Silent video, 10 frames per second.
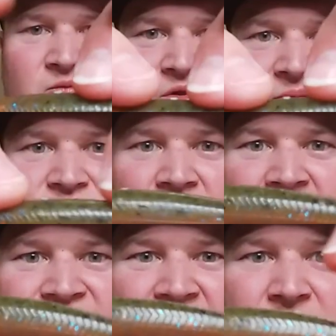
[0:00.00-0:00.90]
really
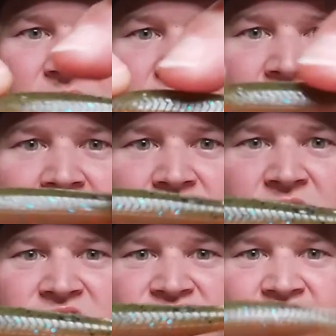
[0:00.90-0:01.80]
bright, vibrant
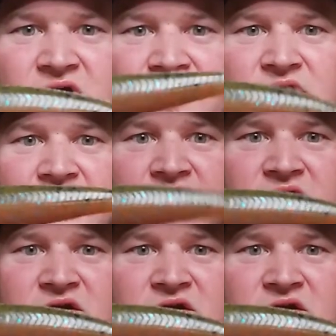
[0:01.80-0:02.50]
coloration on there.